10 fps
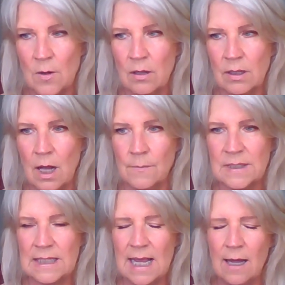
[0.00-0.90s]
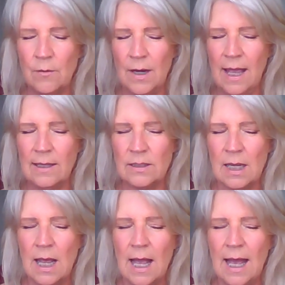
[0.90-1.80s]
all comes down, and
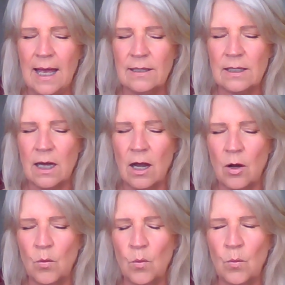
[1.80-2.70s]
and uh,